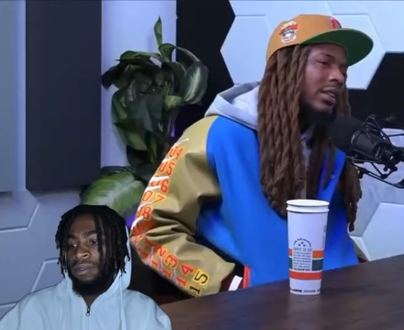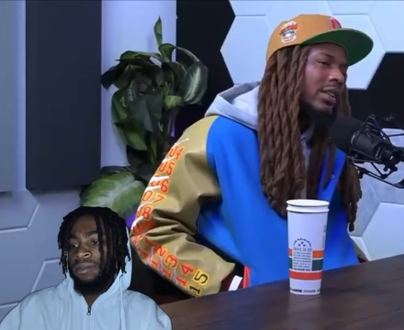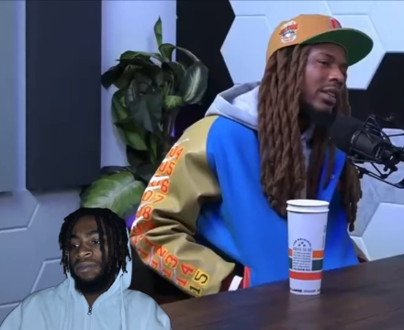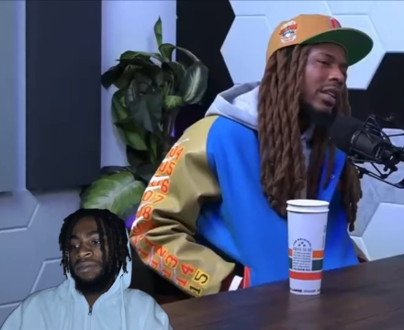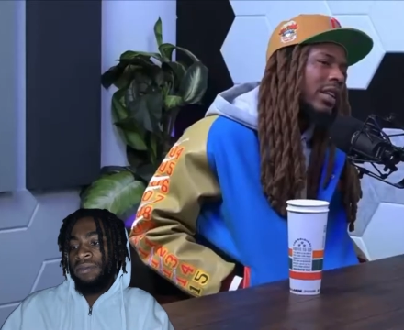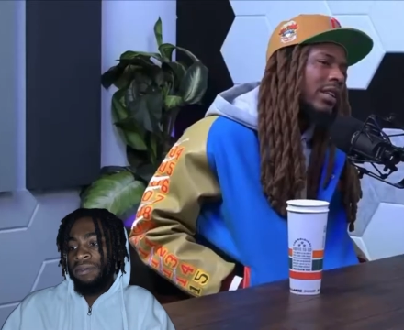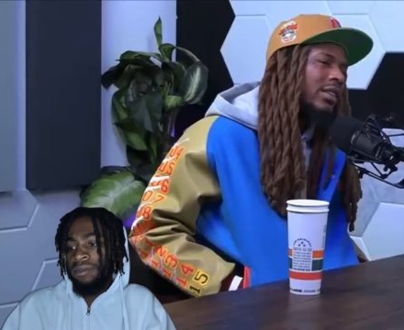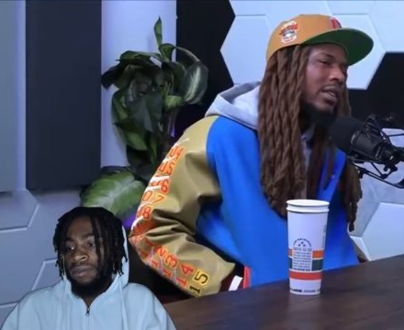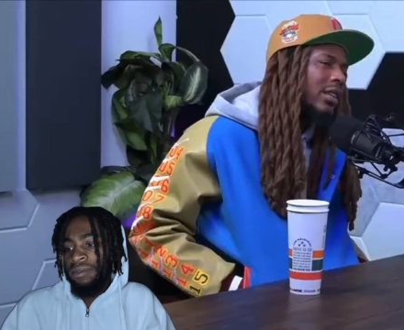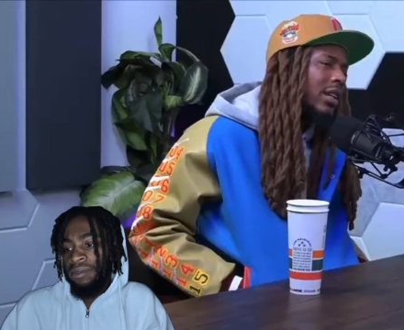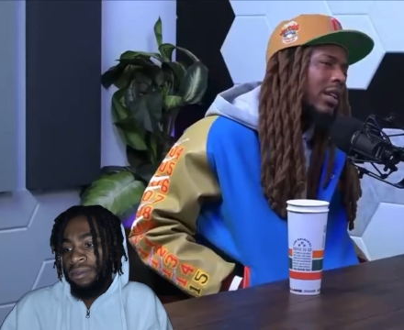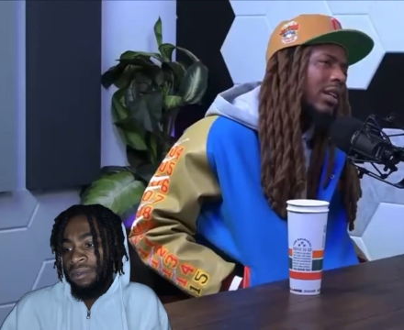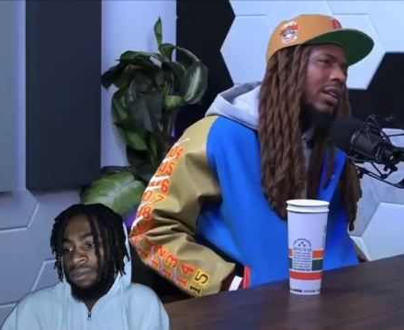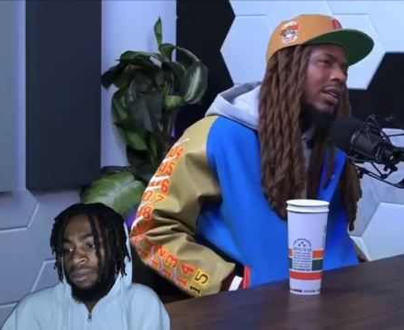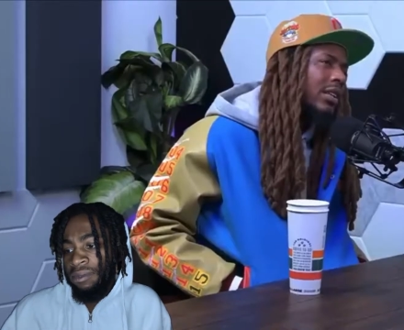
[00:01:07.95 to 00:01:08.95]
Speaker 1: yesterday. I took
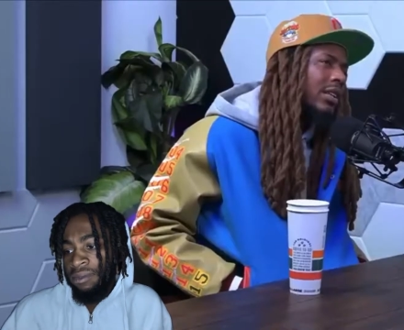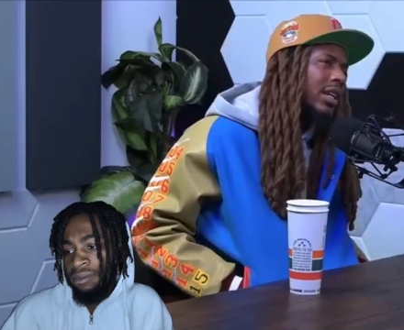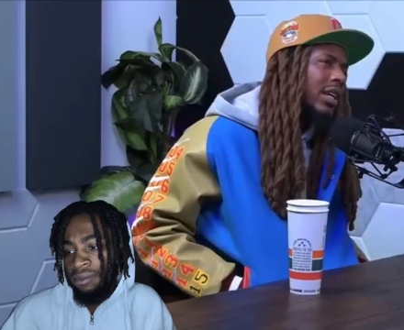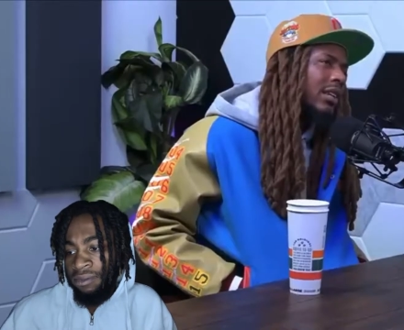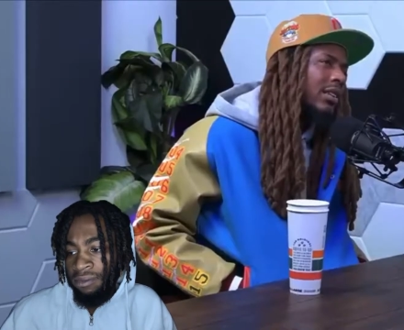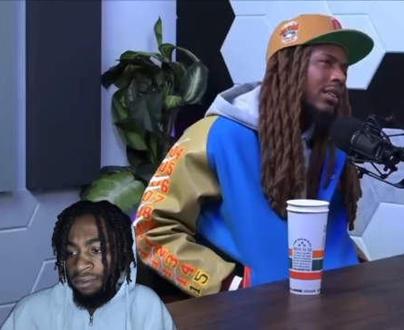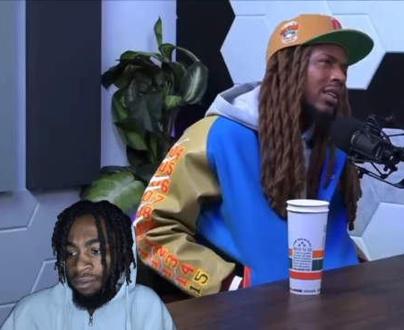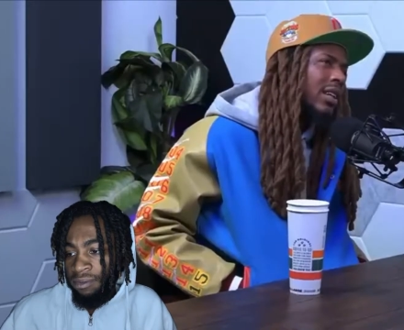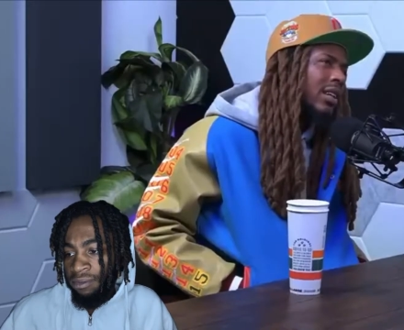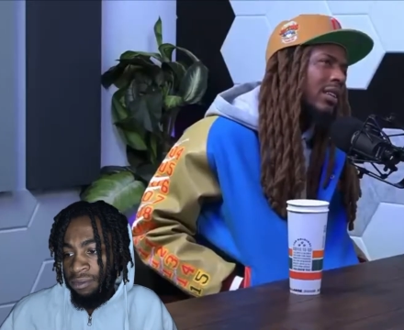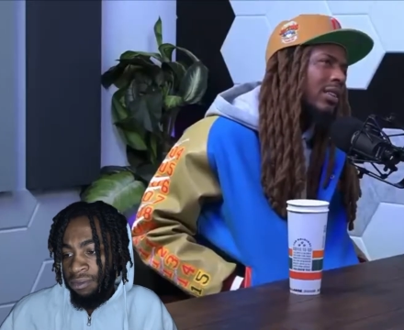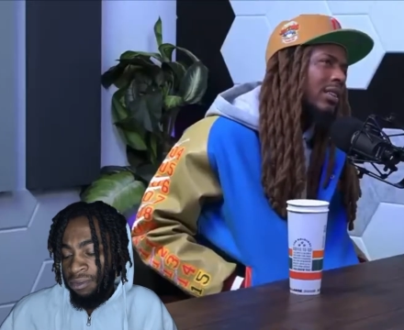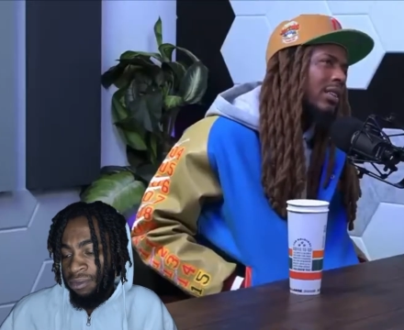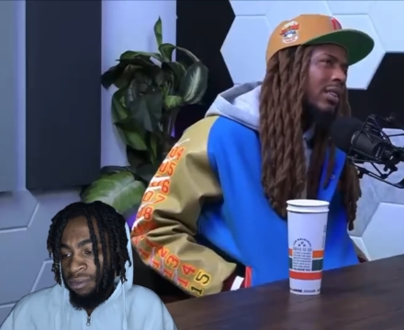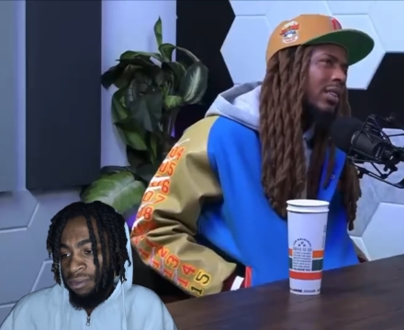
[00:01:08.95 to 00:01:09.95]
out a hundred thousand
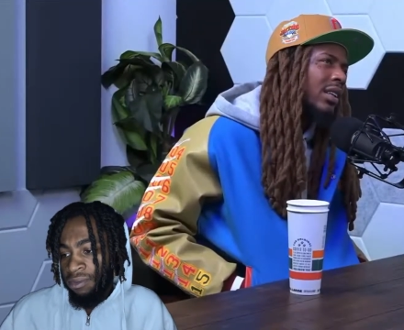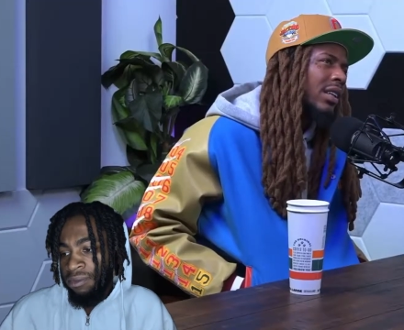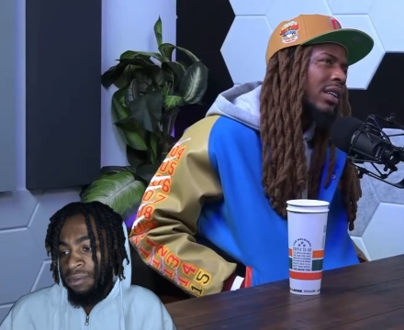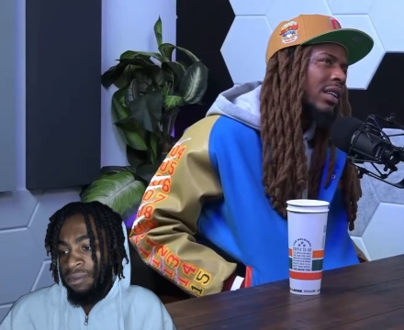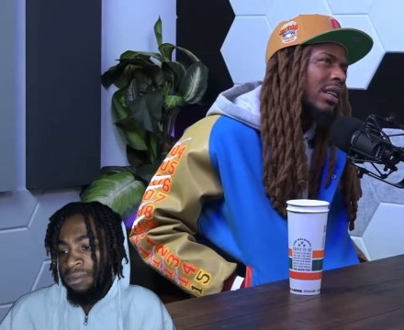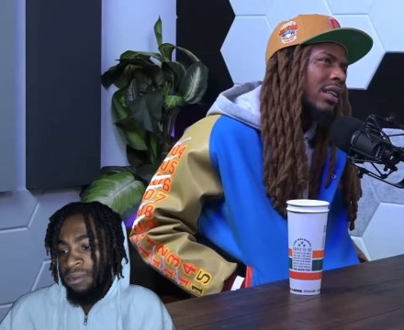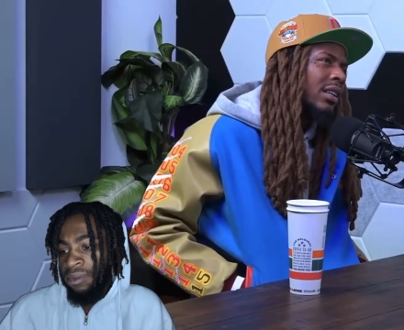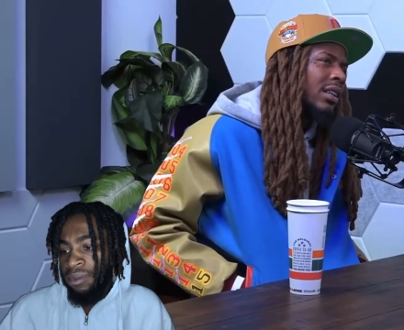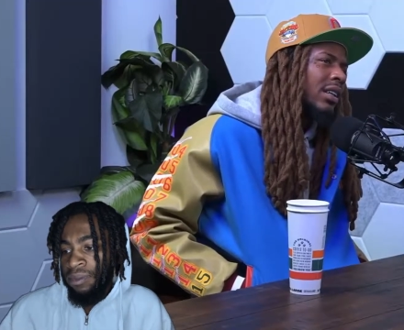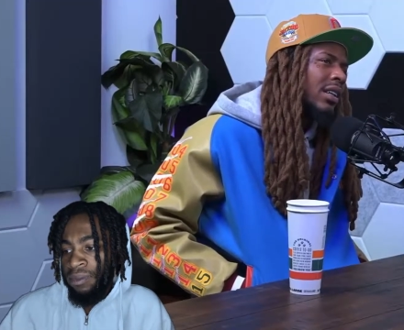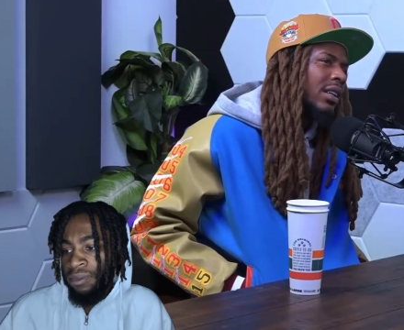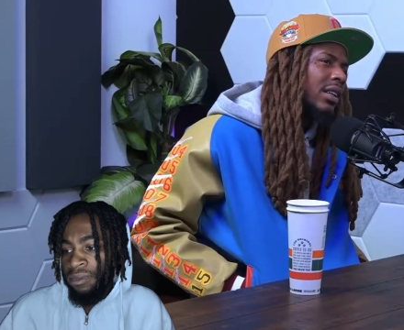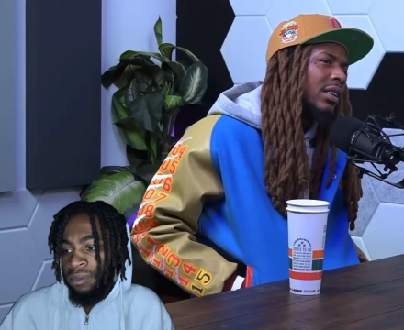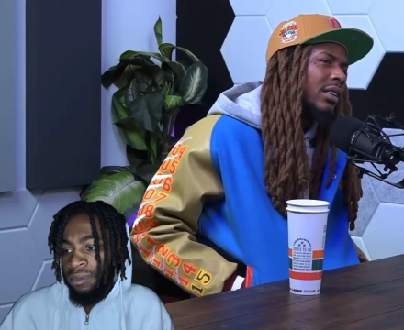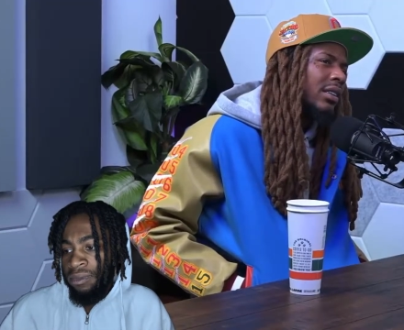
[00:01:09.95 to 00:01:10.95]
dollars,
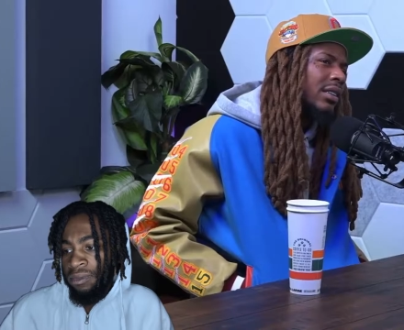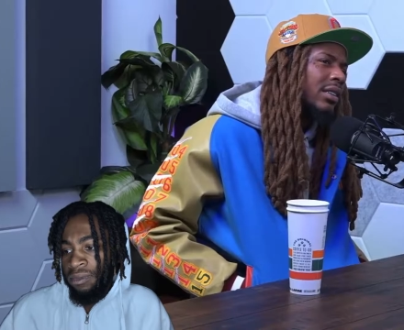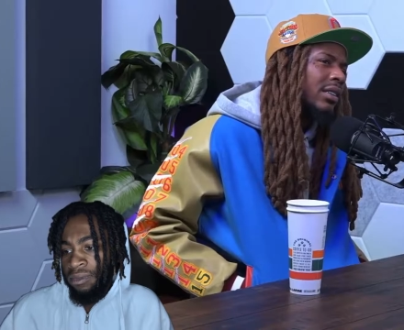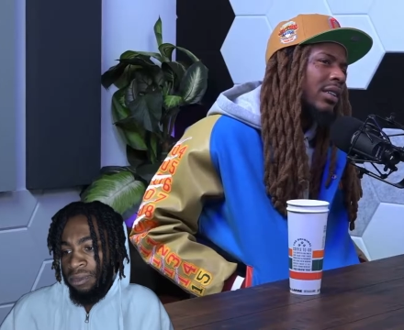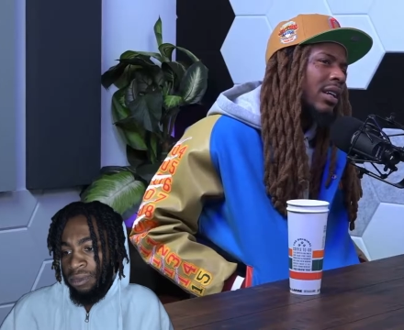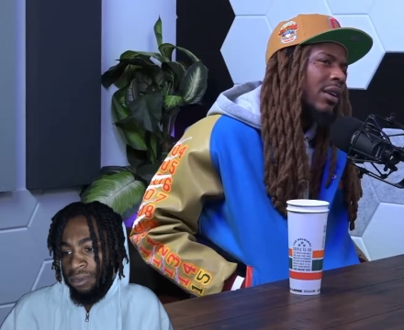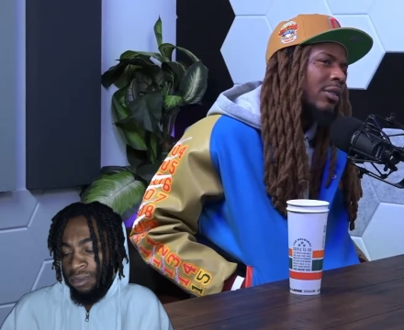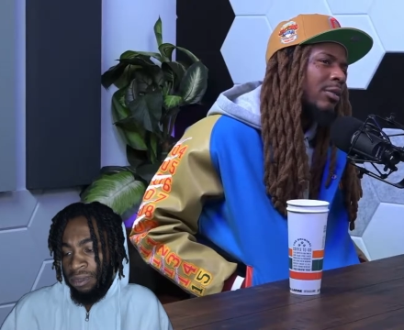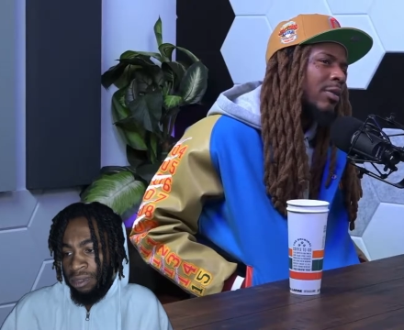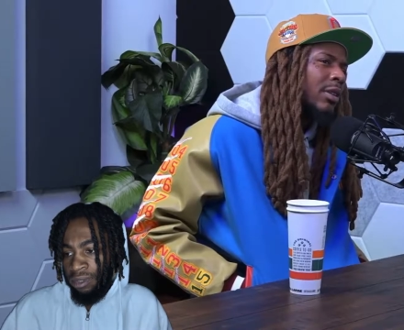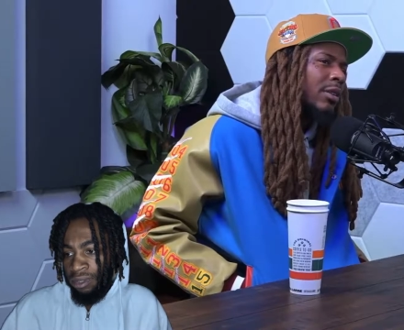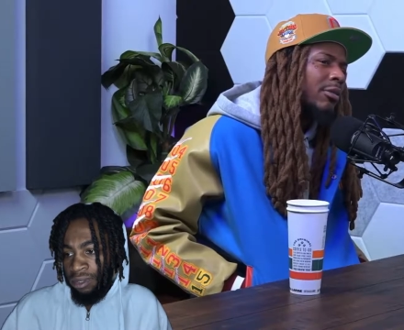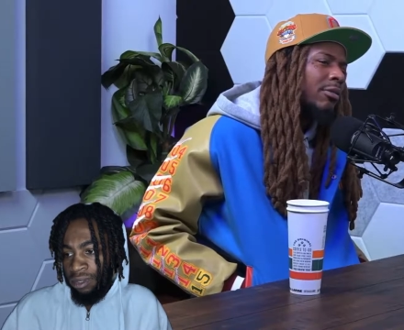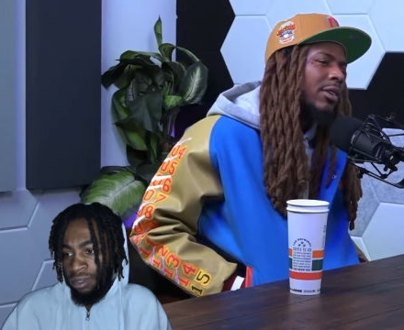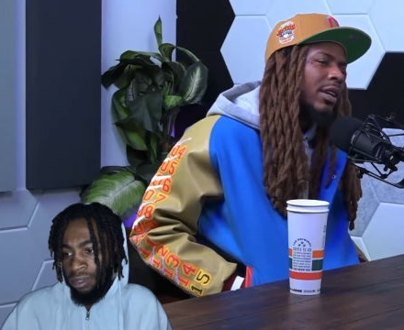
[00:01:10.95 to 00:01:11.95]
and I was about
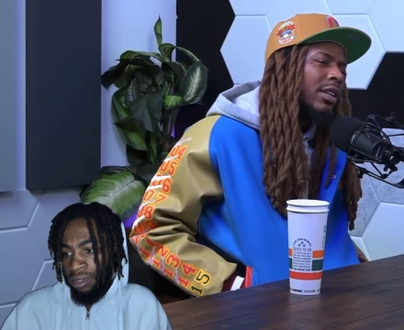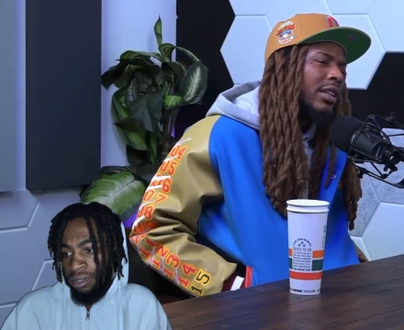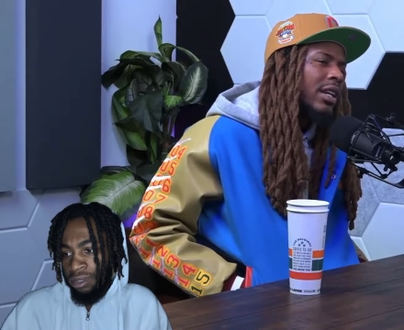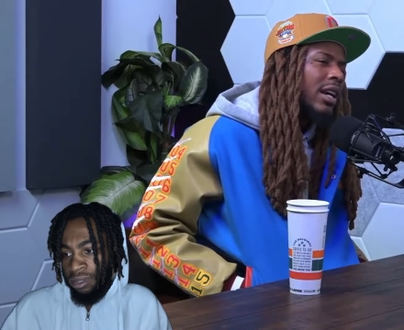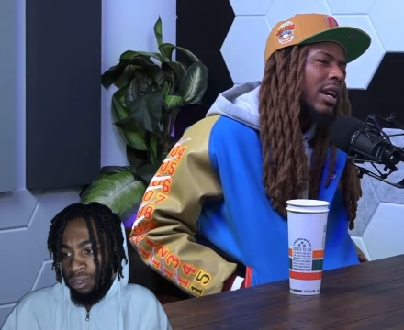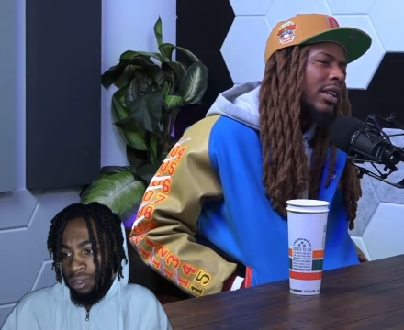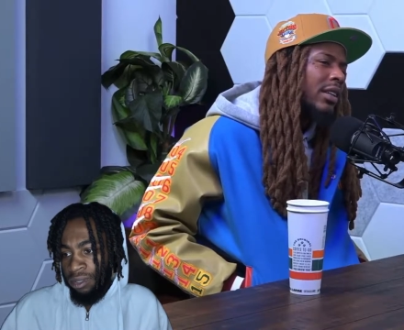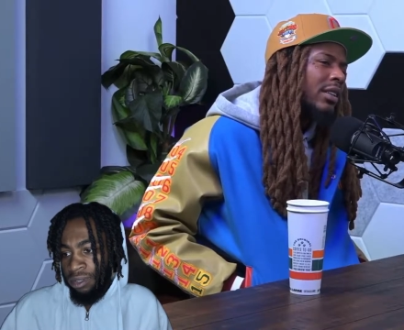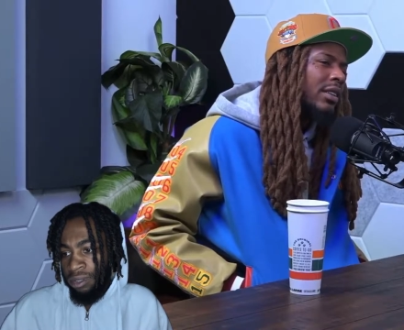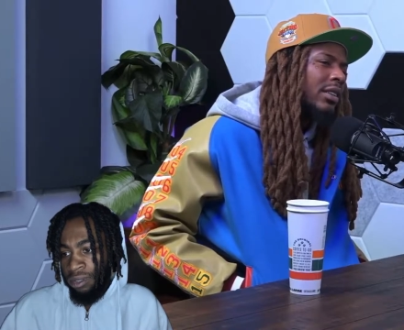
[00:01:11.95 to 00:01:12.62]
to fly to Cali.